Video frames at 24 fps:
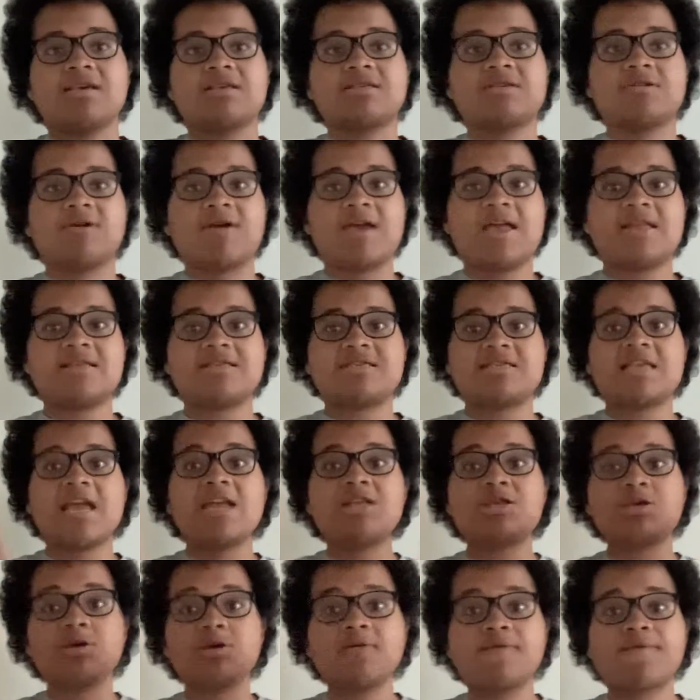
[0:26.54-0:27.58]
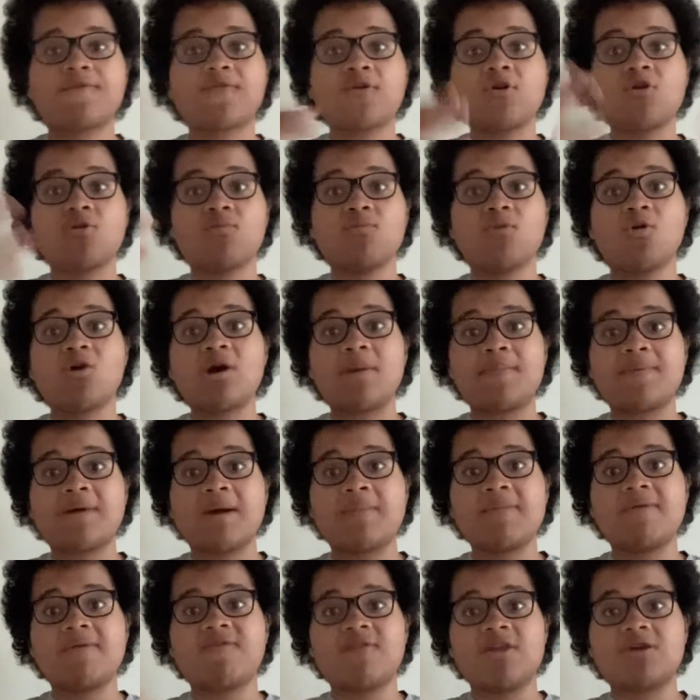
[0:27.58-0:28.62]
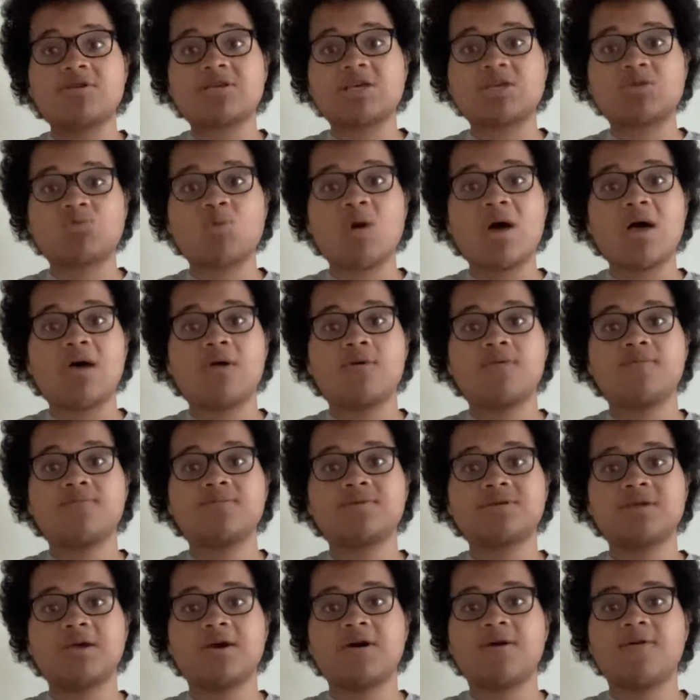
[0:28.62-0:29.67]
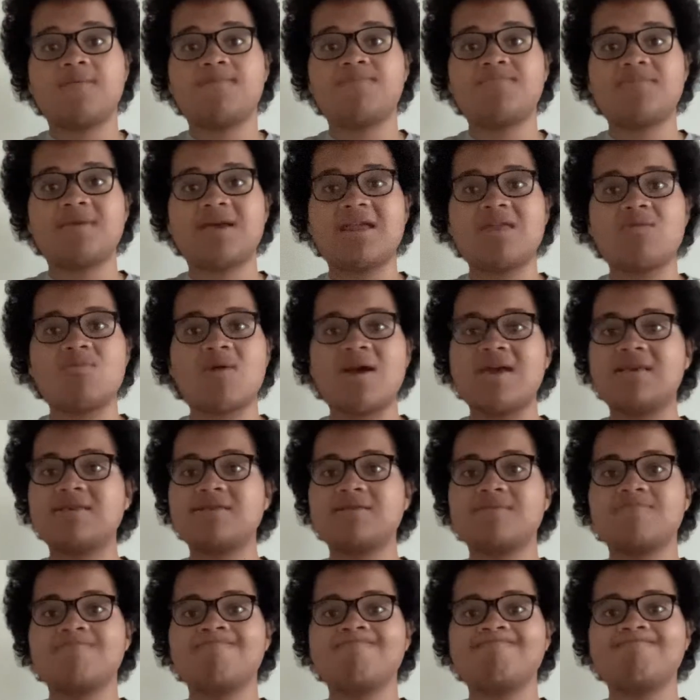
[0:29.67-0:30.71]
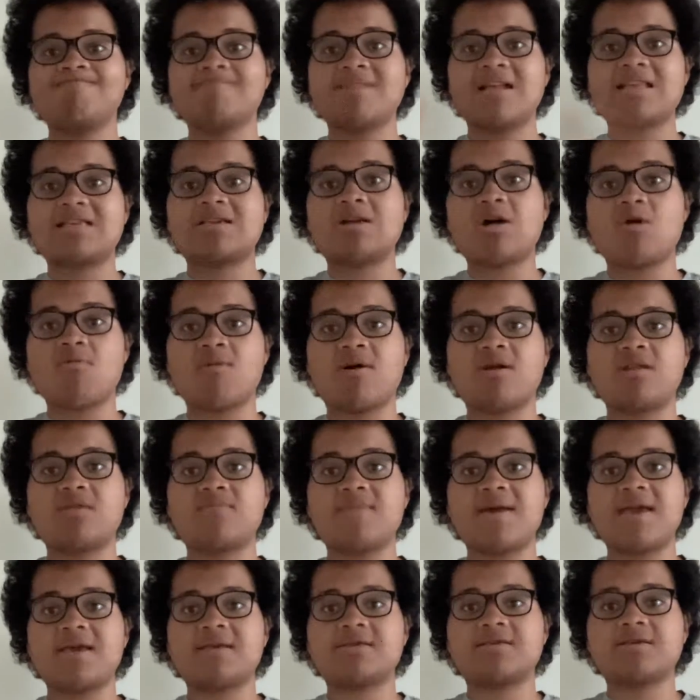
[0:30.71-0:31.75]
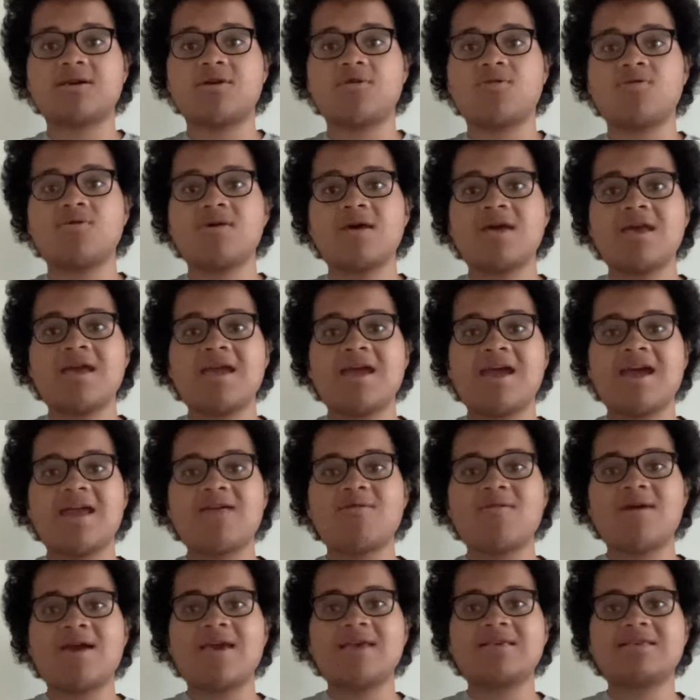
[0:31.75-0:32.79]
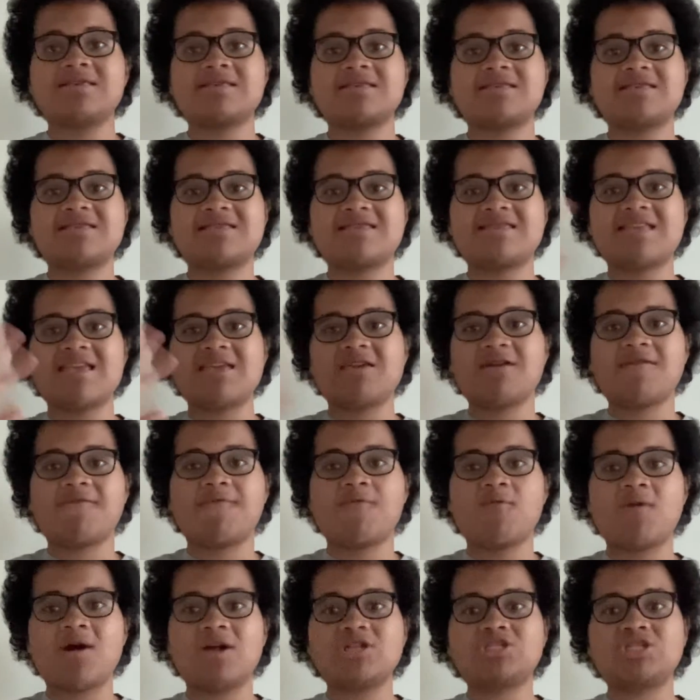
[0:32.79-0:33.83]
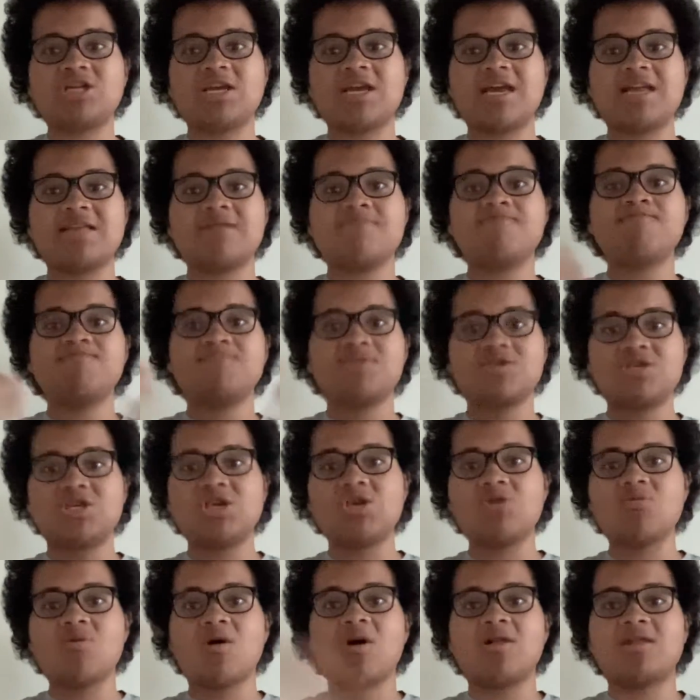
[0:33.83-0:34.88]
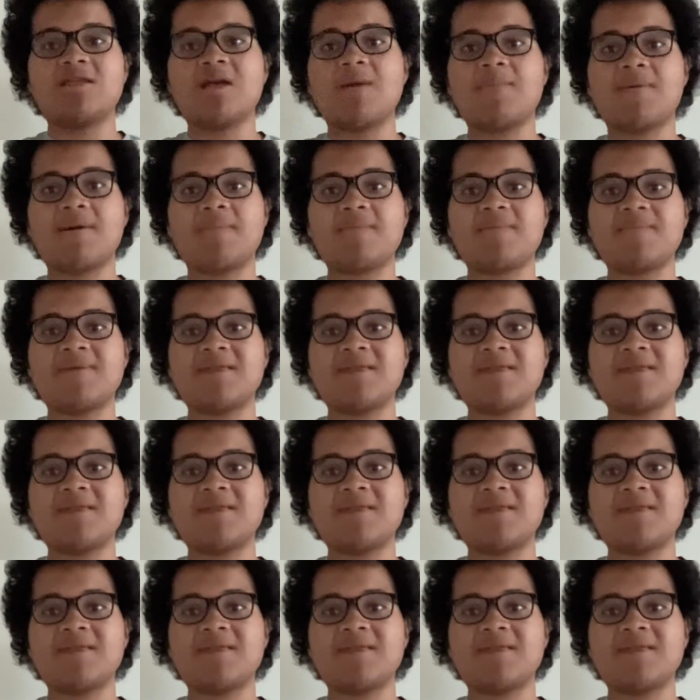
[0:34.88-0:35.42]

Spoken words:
and stay tuned for more upcoming videos as well. So, anyways, that's all I wanted to make. So, anyways, thank you all for watching and see you all in the upcoming